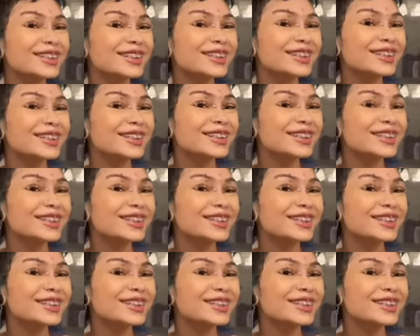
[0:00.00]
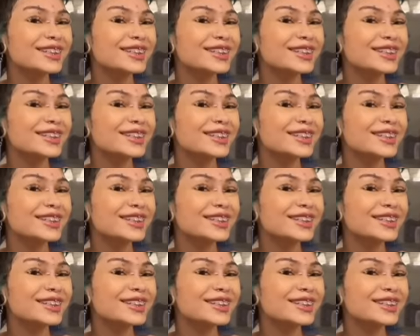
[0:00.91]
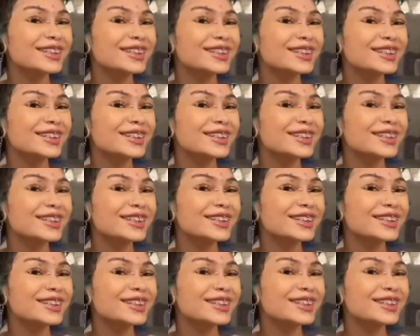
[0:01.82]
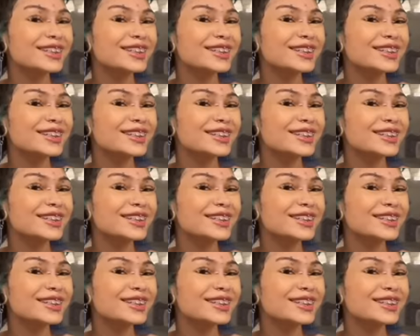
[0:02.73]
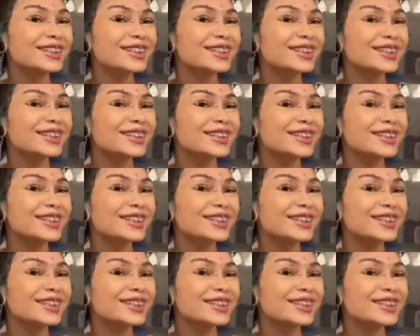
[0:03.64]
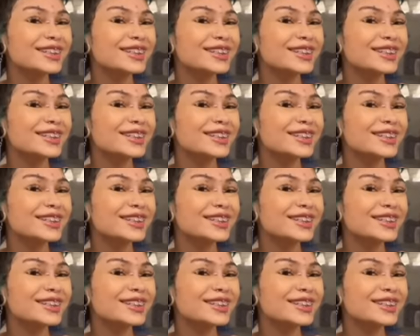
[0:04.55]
[no speech]